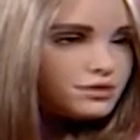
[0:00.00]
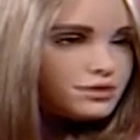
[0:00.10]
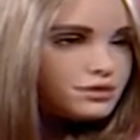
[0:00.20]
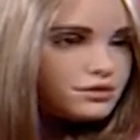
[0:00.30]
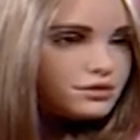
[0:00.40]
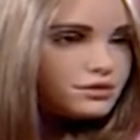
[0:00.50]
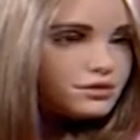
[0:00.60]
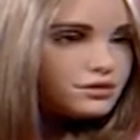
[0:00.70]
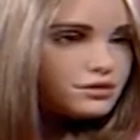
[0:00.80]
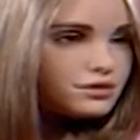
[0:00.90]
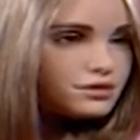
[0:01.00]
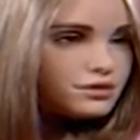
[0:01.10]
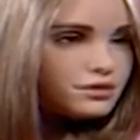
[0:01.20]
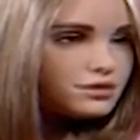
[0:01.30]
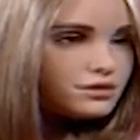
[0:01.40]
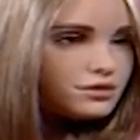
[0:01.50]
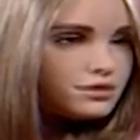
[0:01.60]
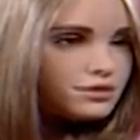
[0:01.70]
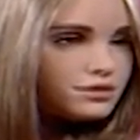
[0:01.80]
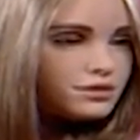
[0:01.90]

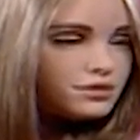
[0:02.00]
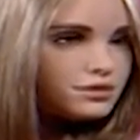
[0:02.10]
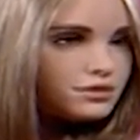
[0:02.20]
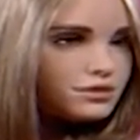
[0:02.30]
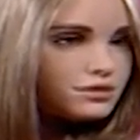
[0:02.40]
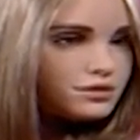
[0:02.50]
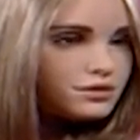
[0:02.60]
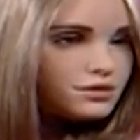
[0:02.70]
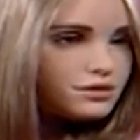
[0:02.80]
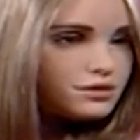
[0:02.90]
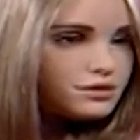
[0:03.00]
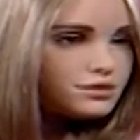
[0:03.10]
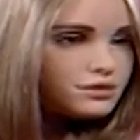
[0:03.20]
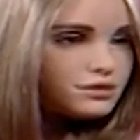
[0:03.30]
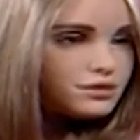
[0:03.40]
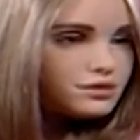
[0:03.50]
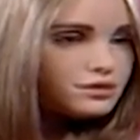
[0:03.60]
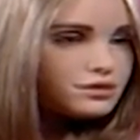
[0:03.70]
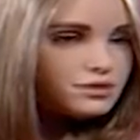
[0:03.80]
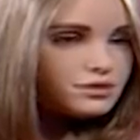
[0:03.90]

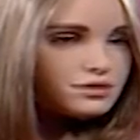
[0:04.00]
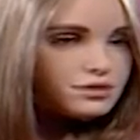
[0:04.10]
The person shown says nothing.